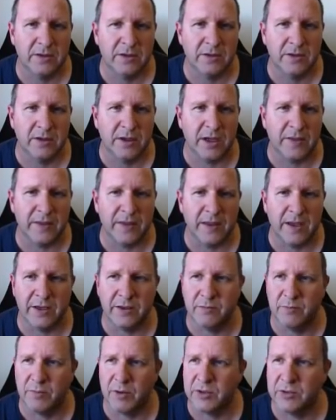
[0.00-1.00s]
and
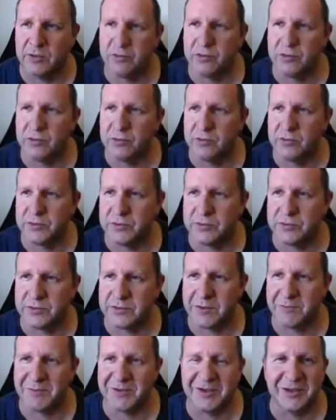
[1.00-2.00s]
then, but you'll call yours
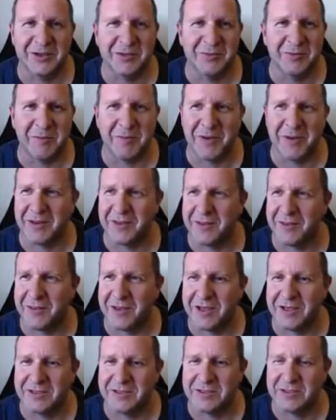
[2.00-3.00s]
something a little bit better than
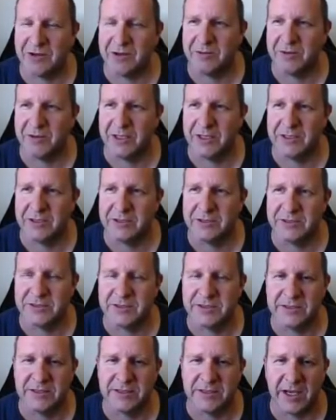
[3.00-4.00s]
that. So I'm going to click on
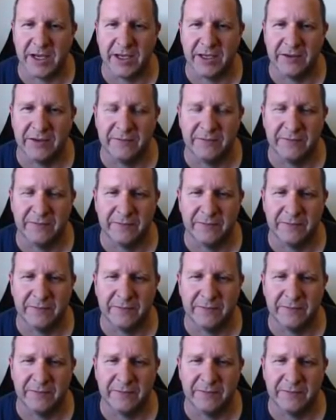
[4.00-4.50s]
save,